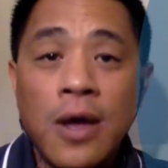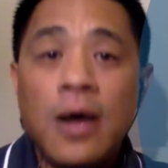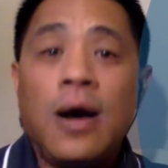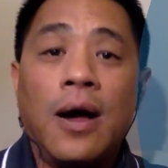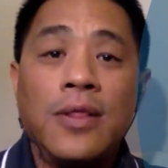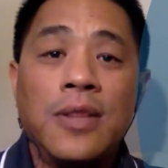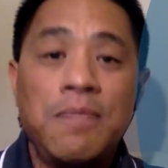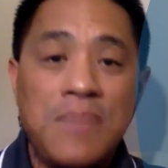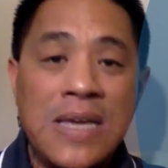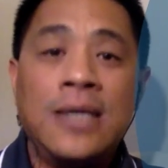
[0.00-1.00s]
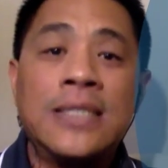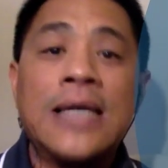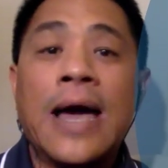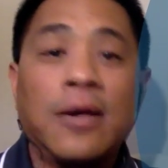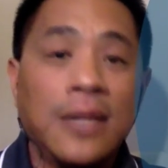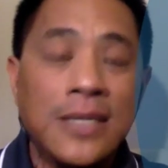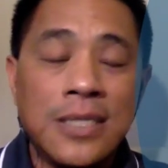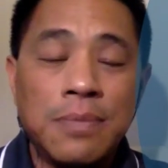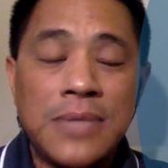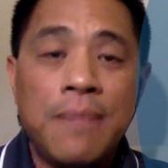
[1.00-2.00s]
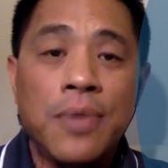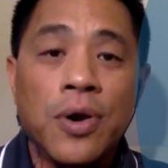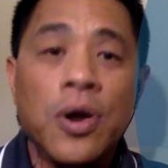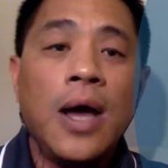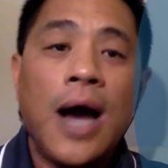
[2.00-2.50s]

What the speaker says: the meeting cycle in September.